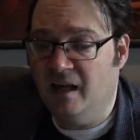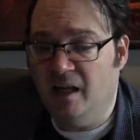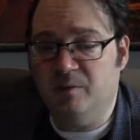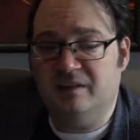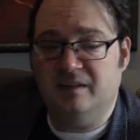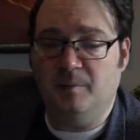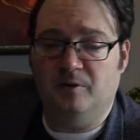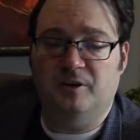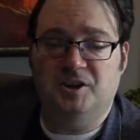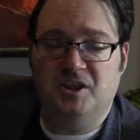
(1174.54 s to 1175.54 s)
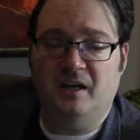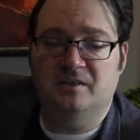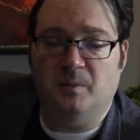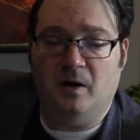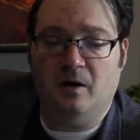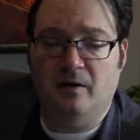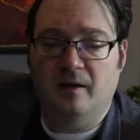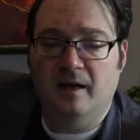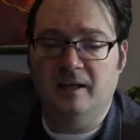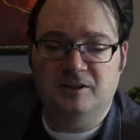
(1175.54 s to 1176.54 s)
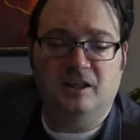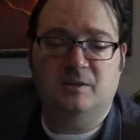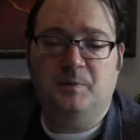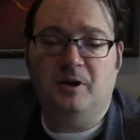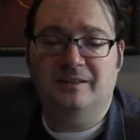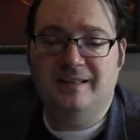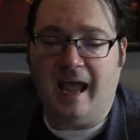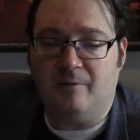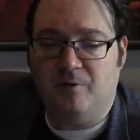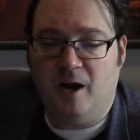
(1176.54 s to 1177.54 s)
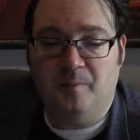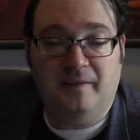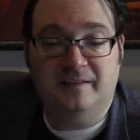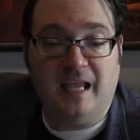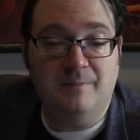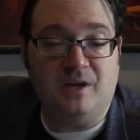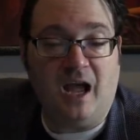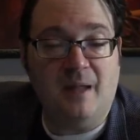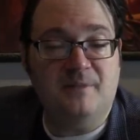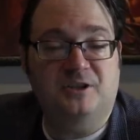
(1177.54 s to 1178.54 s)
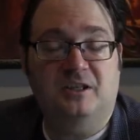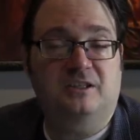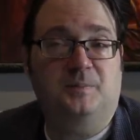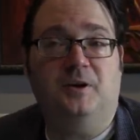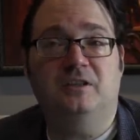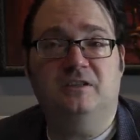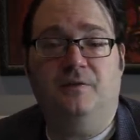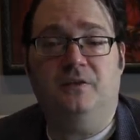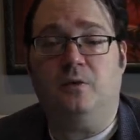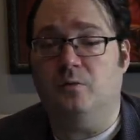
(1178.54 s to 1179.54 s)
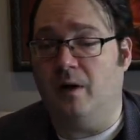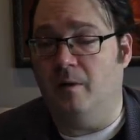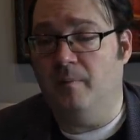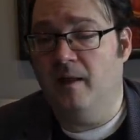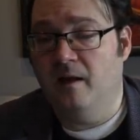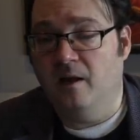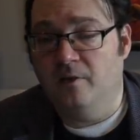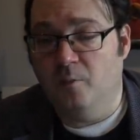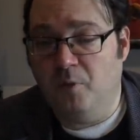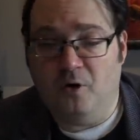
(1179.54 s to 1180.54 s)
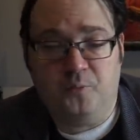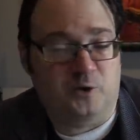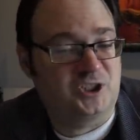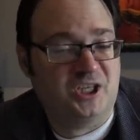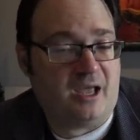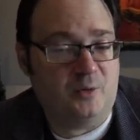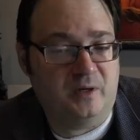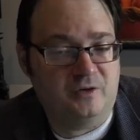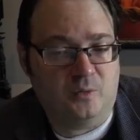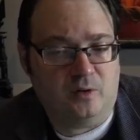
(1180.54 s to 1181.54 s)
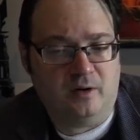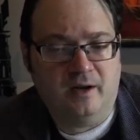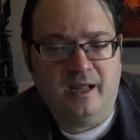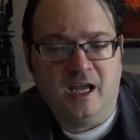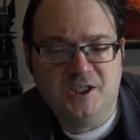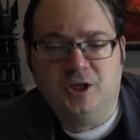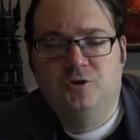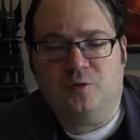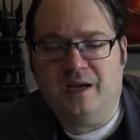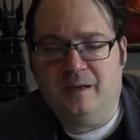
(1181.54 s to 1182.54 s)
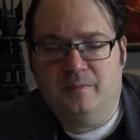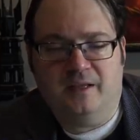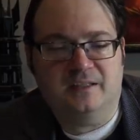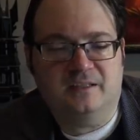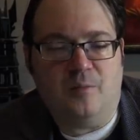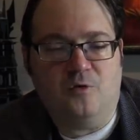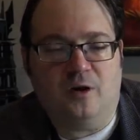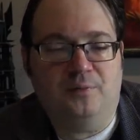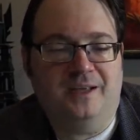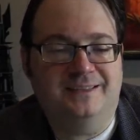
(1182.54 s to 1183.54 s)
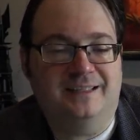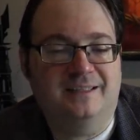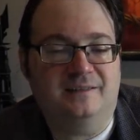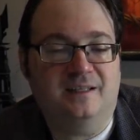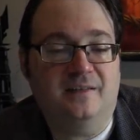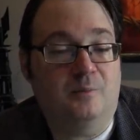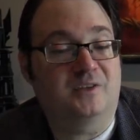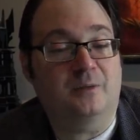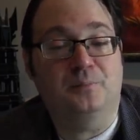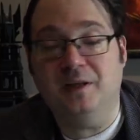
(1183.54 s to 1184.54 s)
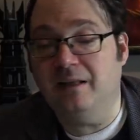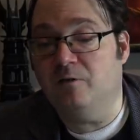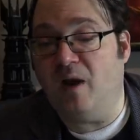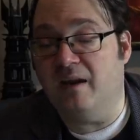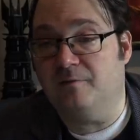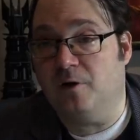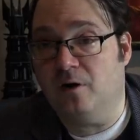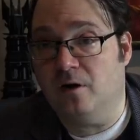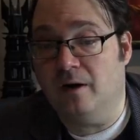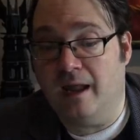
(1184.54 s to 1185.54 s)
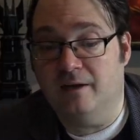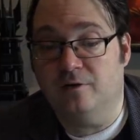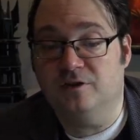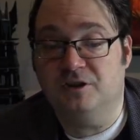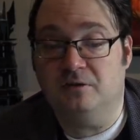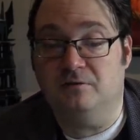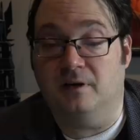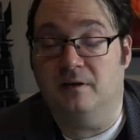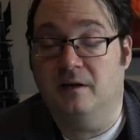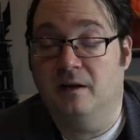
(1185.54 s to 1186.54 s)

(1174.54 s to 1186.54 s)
It was similar in Shadesmar. She experienced that realm at the same time as she experienced the physical realm, though both were shadowy to her. She dreamed that somewhere a place existed that was completely right for her and her children.